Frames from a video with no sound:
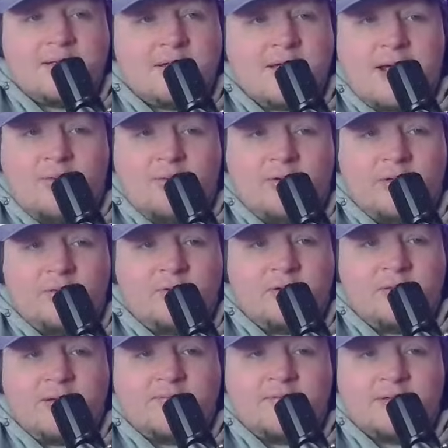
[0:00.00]
I really would
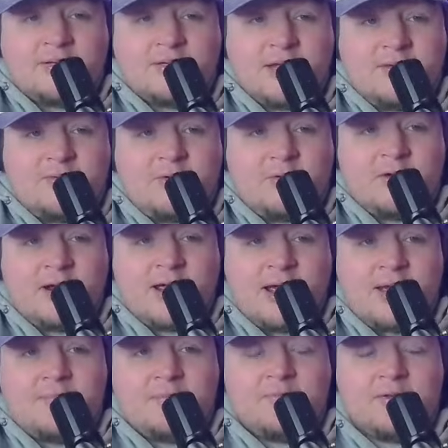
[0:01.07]
have loved to have seen what would have
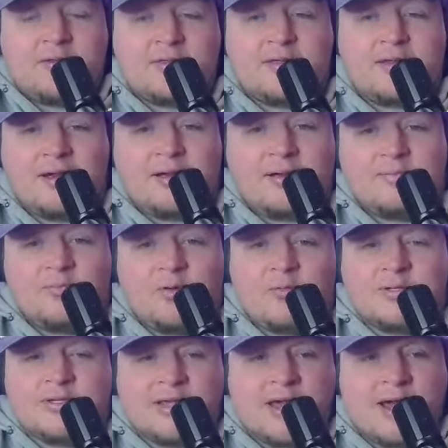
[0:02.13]
happened with what
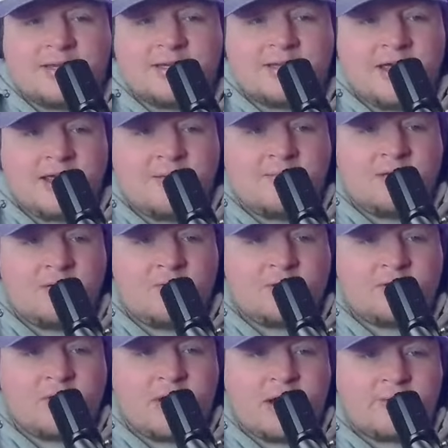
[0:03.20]
was the guy's name that
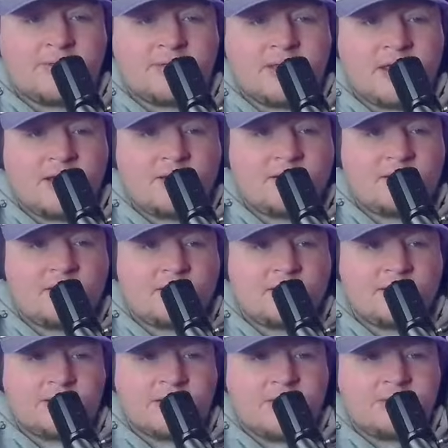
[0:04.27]
went to Ohio State?
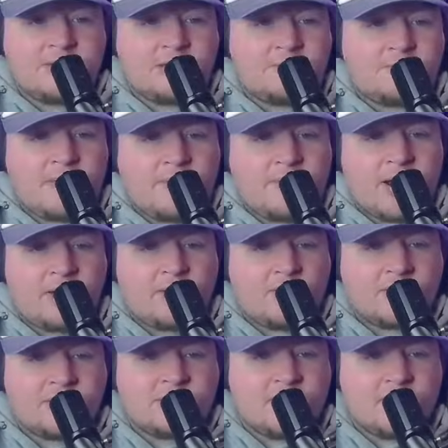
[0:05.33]
His name slipped my mind
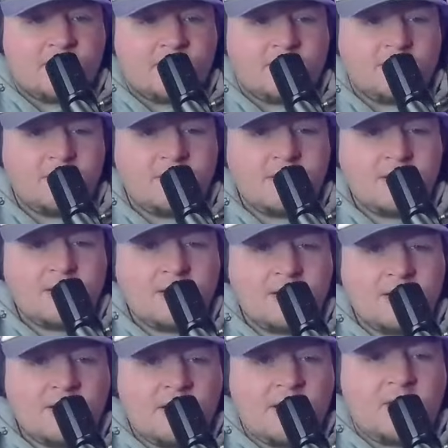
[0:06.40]
all of a sudden.
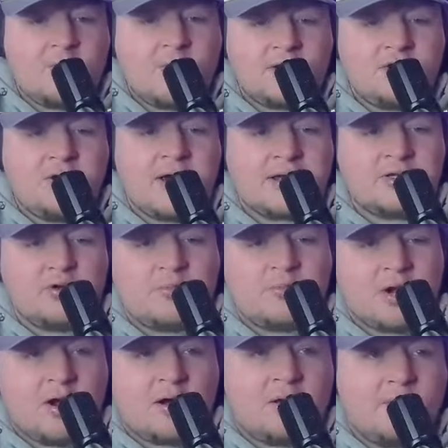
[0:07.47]
Anyways, you guys know what I'm
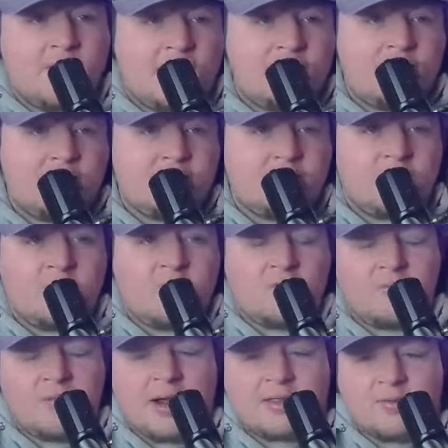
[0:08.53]
talking about. The
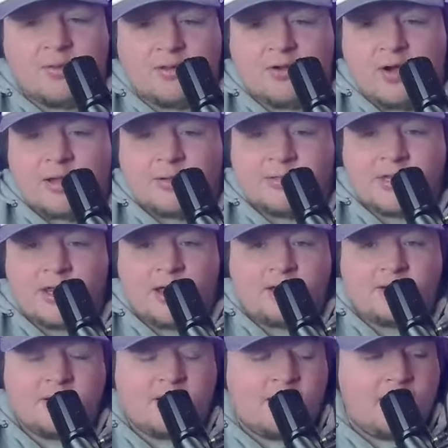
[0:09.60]
quarterback that went to Ohio
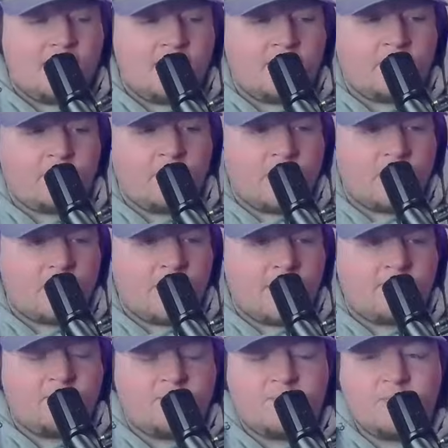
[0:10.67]
State that
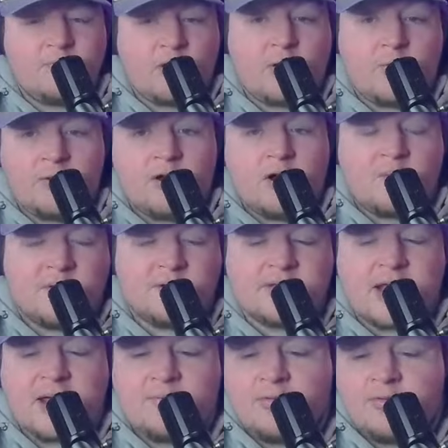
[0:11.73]
left. We almost
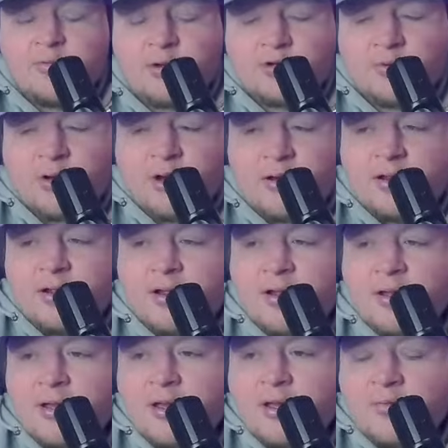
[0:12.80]
had with Rich Rod.
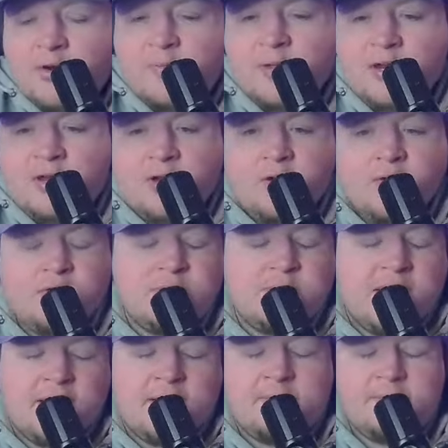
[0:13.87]
Would have been huge,
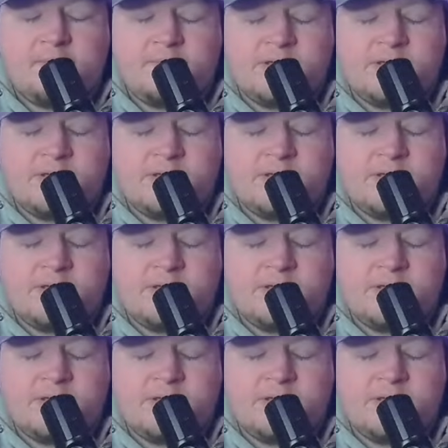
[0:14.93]
man.